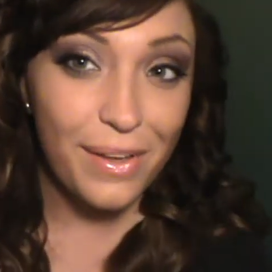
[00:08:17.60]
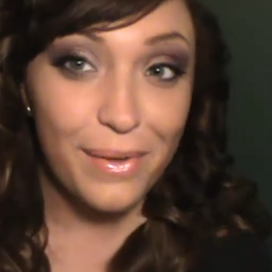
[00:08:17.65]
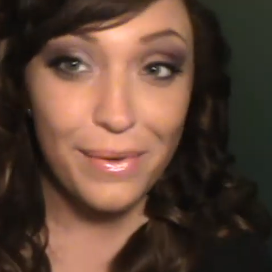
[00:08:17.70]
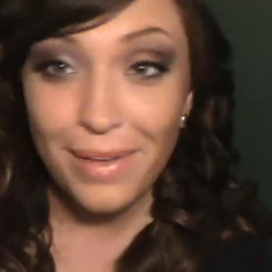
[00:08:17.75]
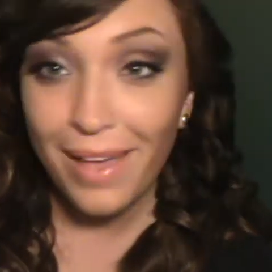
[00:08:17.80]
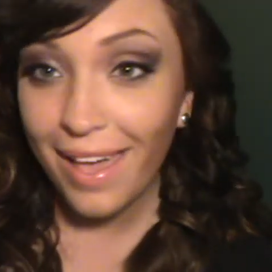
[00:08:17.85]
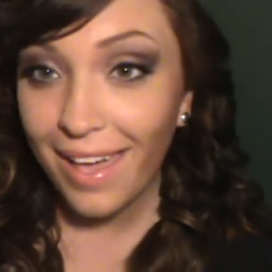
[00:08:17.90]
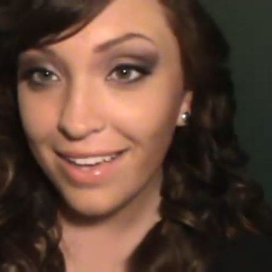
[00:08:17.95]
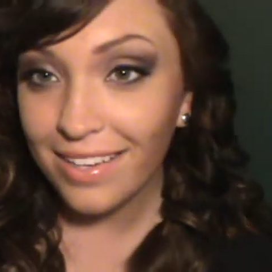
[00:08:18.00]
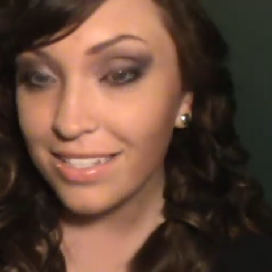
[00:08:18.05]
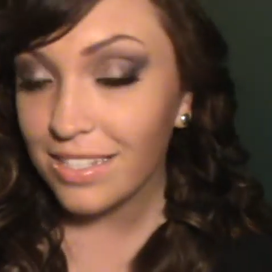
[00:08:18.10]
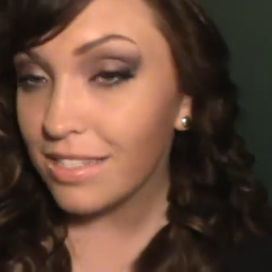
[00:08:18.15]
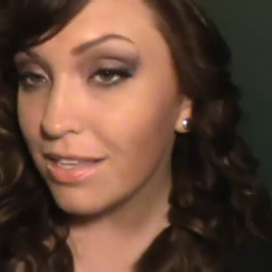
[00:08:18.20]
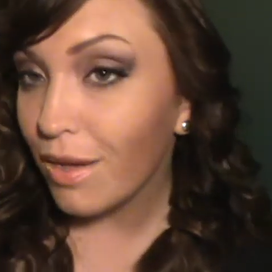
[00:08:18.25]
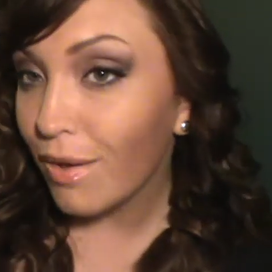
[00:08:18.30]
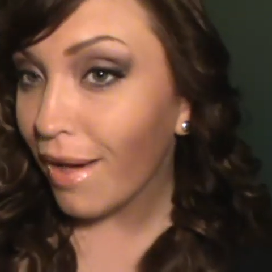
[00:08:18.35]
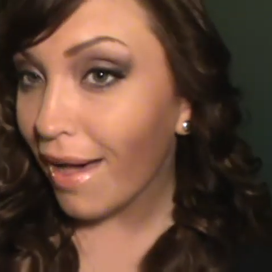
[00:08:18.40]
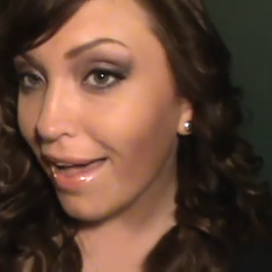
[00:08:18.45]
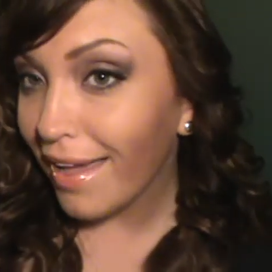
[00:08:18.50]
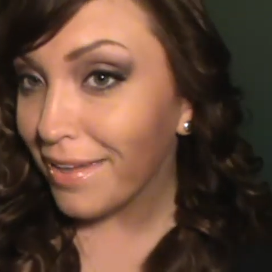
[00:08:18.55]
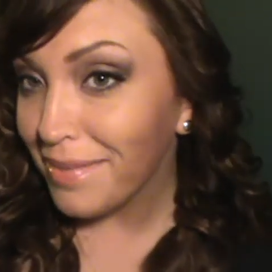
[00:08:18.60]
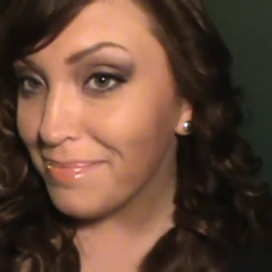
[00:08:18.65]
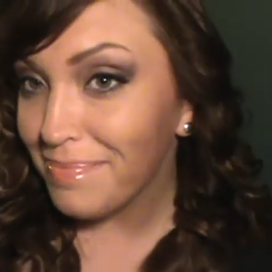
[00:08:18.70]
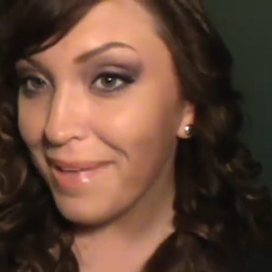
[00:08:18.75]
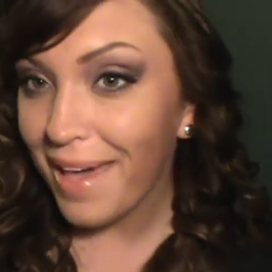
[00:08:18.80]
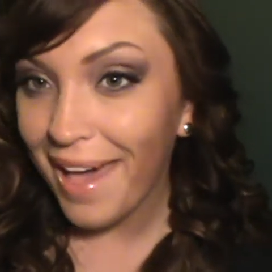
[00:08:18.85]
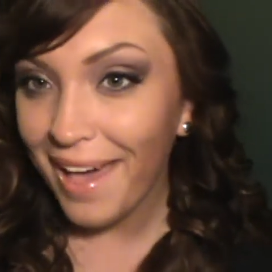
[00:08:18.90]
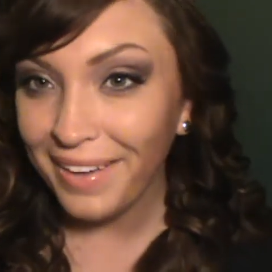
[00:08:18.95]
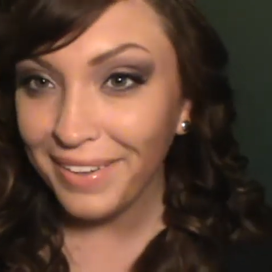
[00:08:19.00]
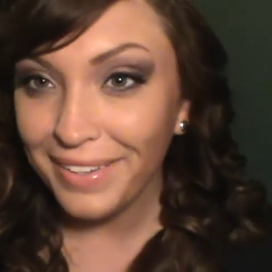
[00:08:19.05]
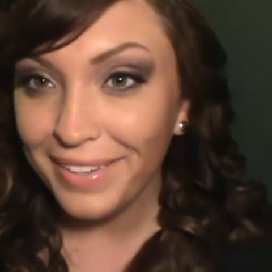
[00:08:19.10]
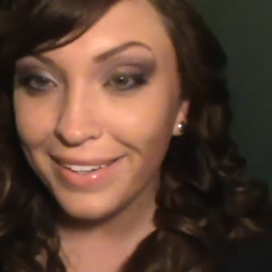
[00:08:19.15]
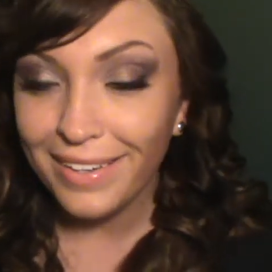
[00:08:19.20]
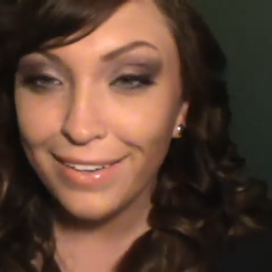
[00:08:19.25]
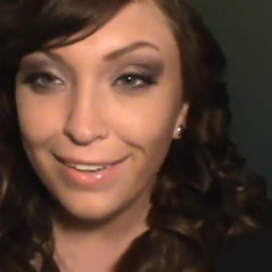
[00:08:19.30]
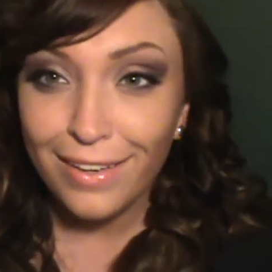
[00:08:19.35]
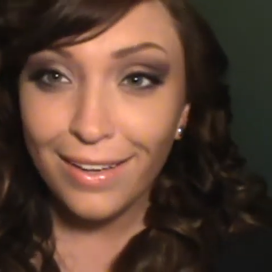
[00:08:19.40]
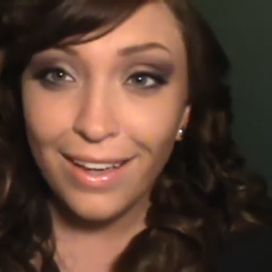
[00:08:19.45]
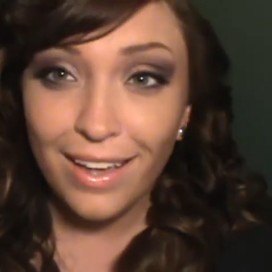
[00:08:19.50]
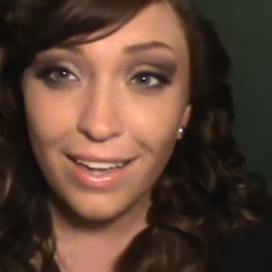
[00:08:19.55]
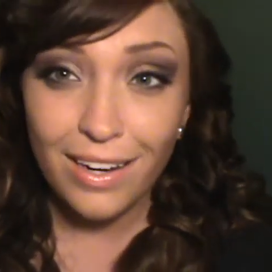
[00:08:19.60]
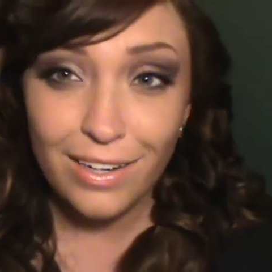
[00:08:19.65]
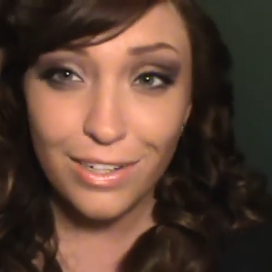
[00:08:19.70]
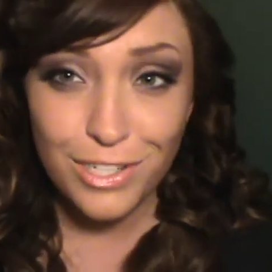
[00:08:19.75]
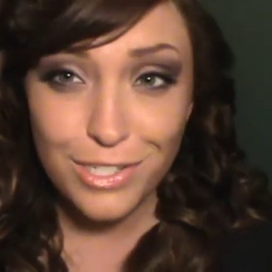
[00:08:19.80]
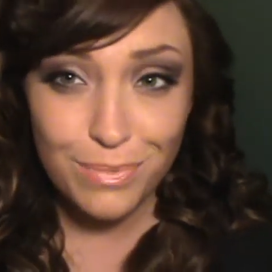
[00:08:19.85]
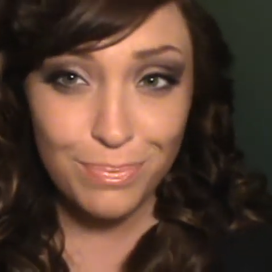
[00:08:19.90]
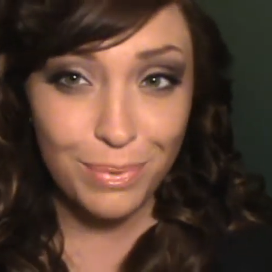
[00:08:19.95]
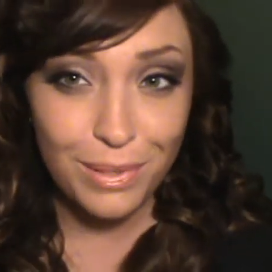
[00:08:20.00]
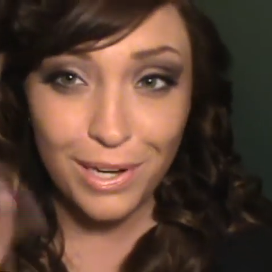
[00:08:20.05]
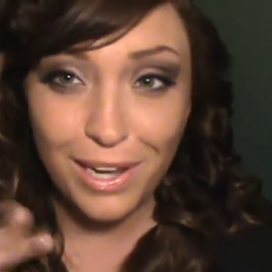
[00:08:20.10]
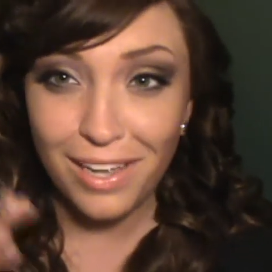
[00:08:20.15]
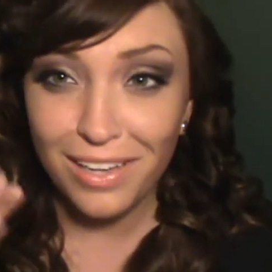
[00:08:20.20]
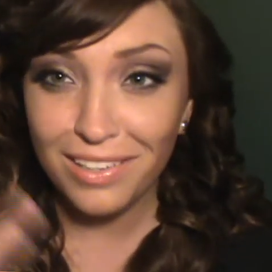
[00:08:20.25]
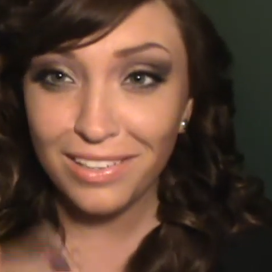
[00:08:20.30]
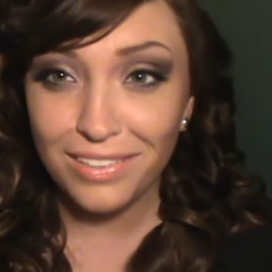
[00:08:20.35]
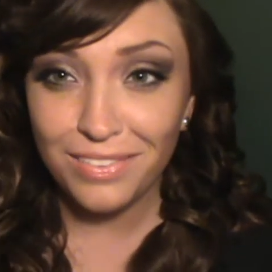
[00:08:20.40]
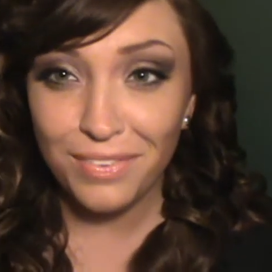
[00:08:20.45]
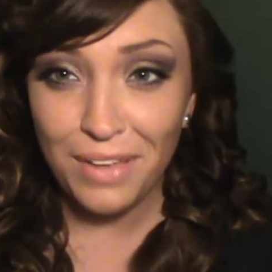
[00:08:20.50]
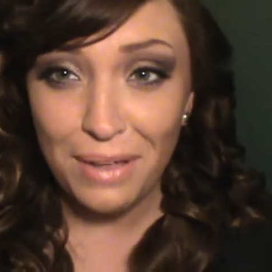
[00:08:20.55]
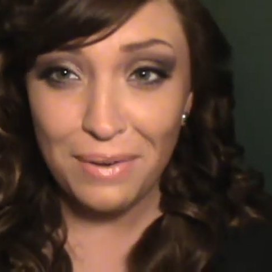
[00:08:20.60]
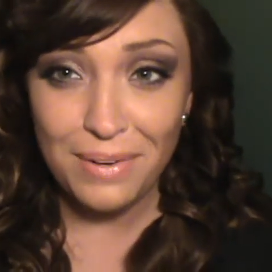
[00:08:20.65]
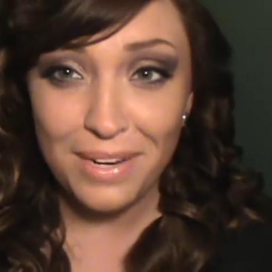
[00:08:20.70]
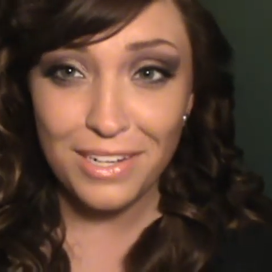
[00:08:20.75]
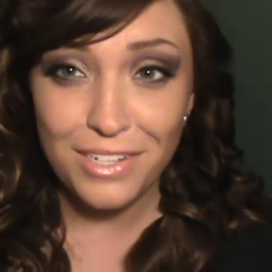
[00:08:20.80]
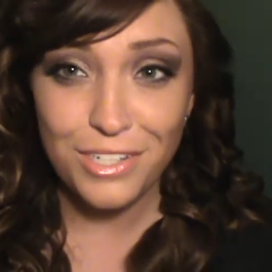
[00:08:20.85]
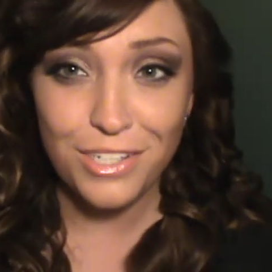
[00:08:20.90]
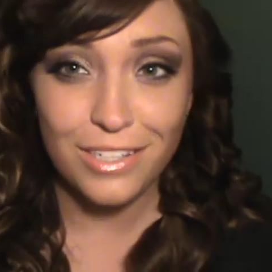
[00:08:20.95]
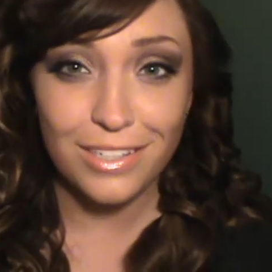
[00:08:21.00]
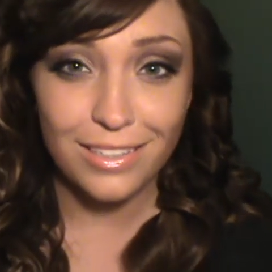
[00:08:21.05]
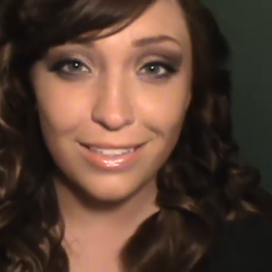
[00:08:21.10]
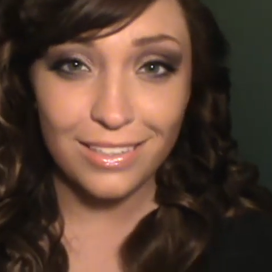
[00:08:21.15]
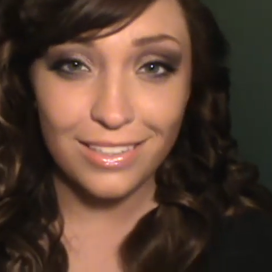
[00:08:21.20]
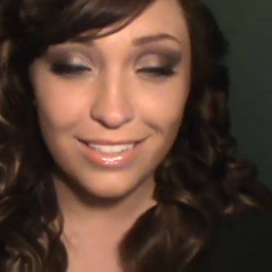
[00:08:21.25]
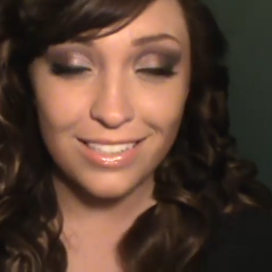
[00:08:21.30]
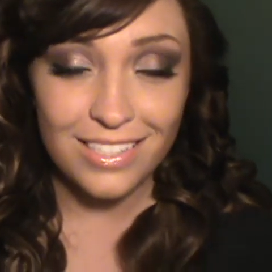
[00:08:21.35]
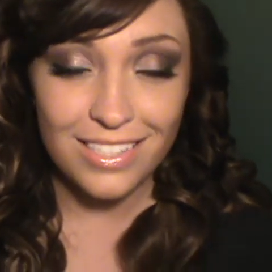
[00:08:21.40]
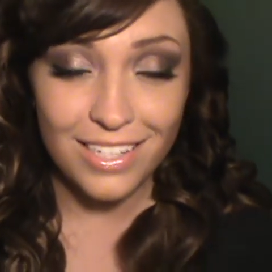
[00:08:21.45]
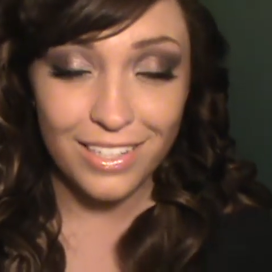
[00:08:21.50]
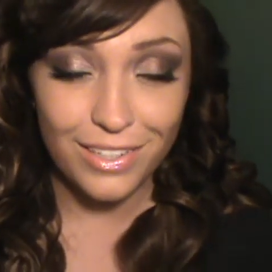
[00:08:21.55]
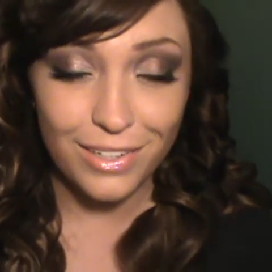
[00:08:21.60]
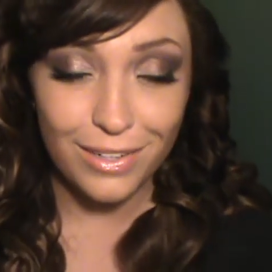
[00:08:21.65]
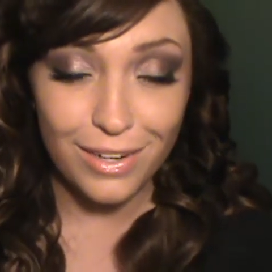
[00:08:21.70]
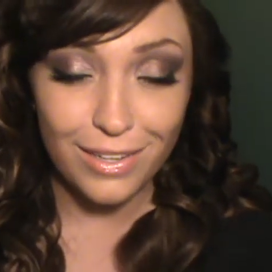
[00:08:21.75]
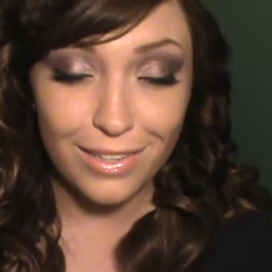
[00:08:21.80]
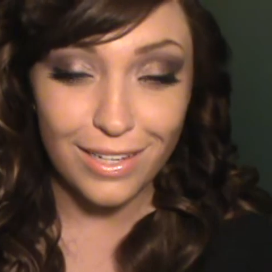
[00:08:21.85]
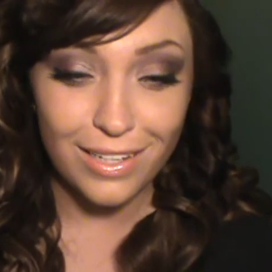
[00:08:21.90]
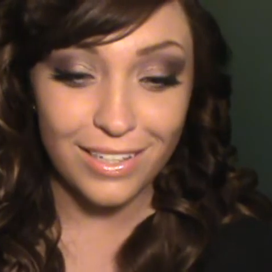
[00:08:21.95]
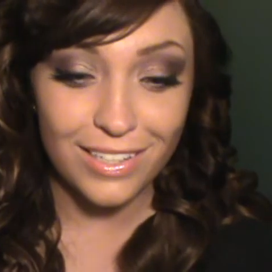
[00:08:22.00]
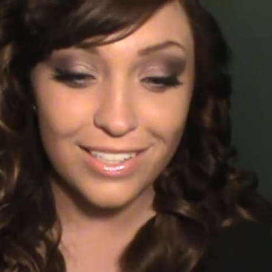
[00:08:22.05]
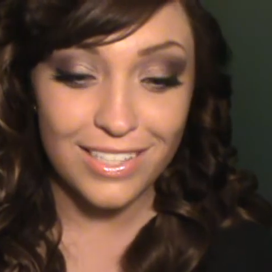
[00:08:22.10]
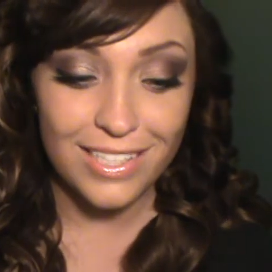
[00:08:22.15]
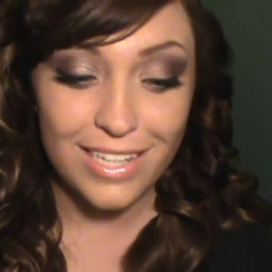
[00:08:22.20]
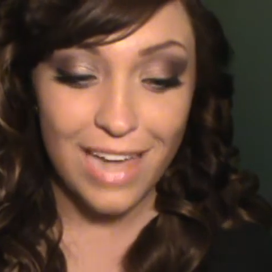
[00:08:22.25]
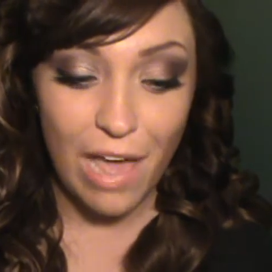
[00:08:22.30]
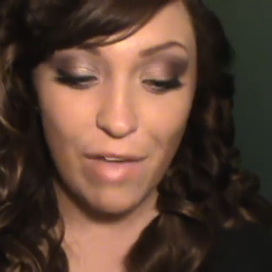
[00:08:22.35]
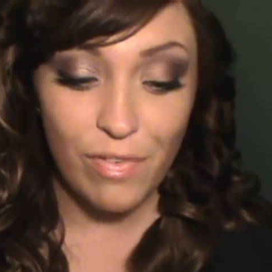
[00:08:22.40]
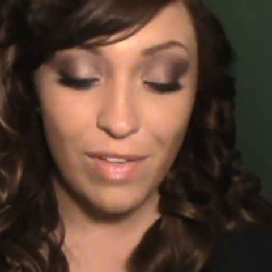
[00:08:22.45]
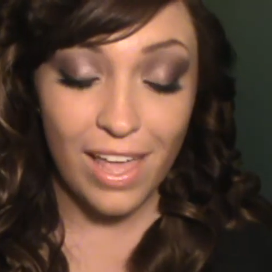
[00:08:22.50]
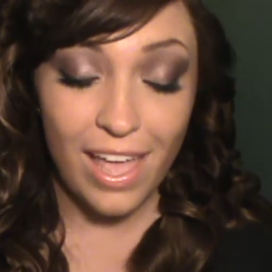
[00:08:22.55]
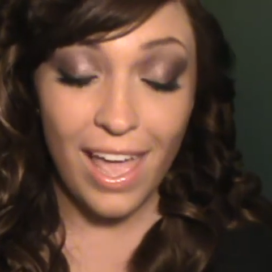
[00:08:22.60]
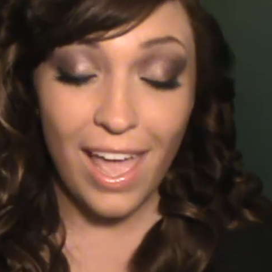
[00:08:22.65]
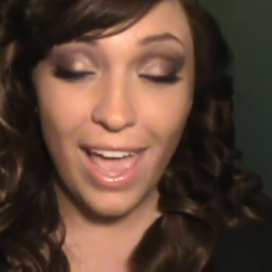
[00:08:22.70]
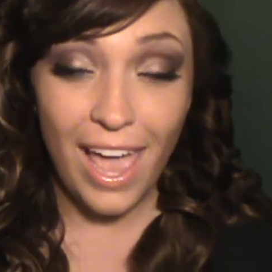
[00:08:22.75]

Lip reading: Okay, so I am back and I just put on foundation and concealer and all that good stuff.